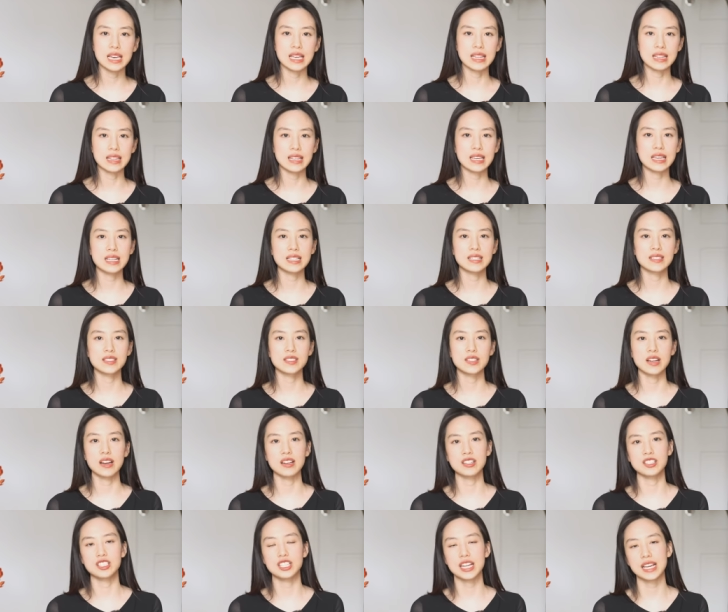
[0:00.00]
and things
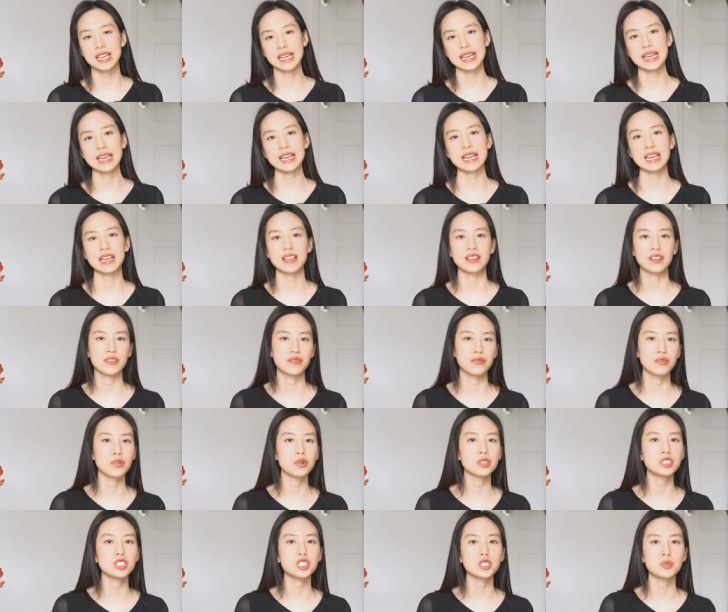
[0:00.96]
start shaking and the
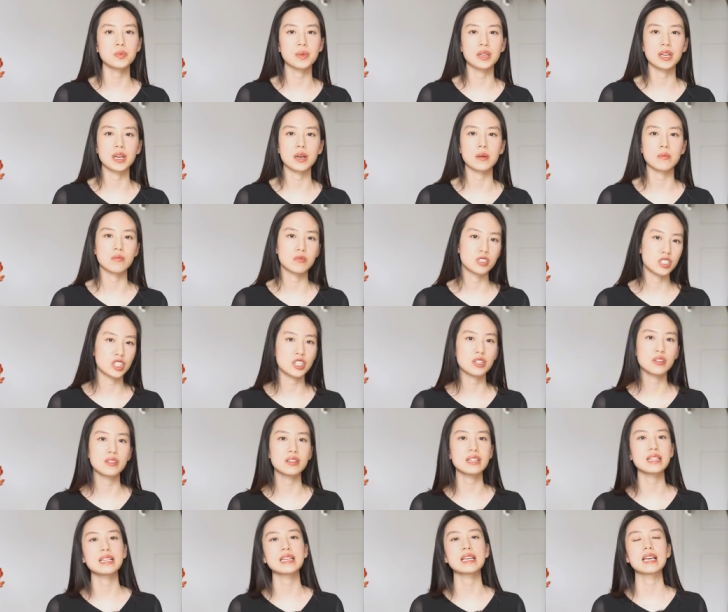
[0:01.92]
footage becomes
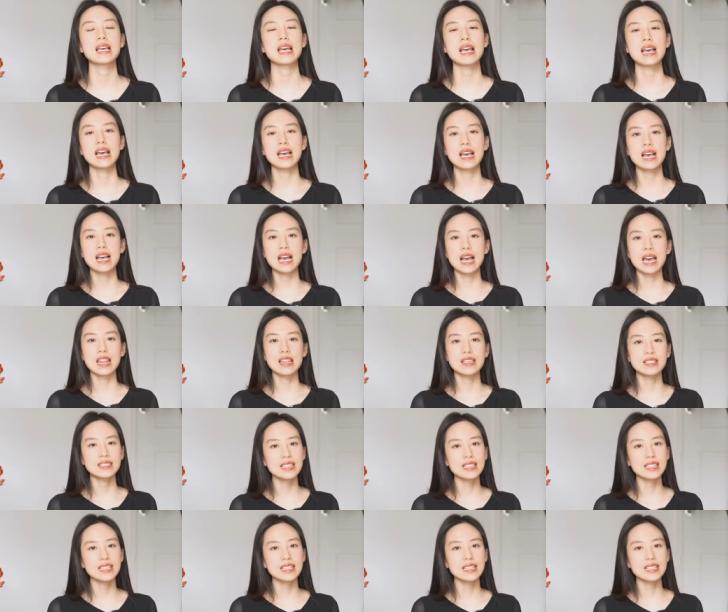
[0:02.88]
jittery. And the